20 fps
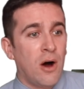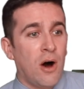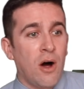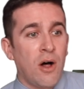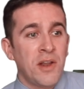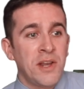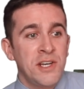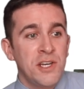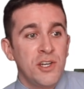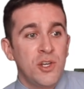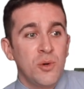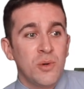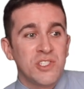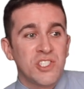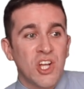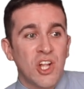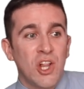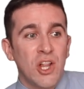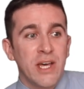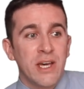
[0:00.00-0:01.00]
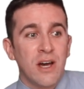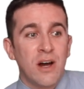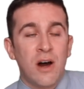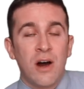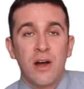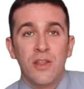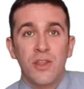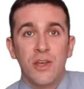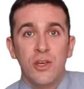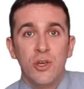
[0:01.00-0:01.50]
all I need to do is click
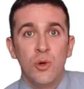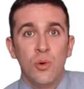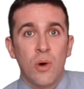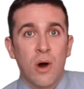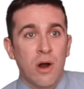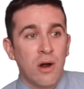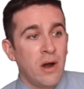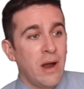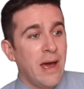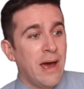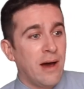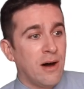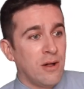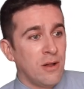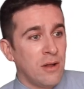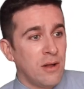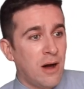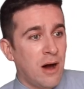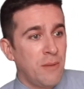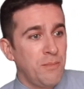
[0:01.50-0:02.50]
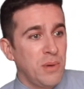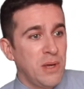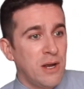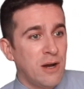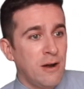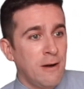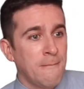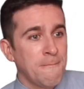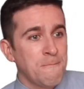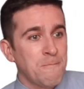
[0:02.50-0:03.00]
on the URL up
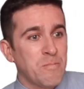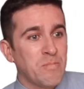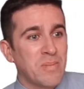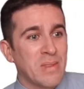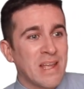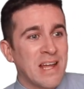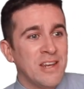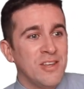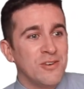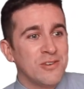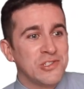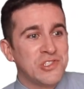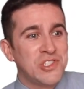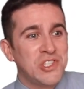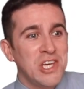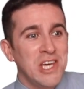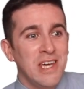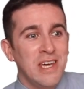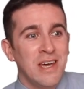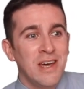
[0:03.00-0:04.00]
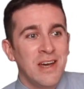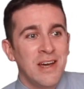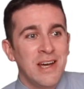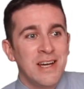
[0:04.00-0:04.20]
here, and you'll see,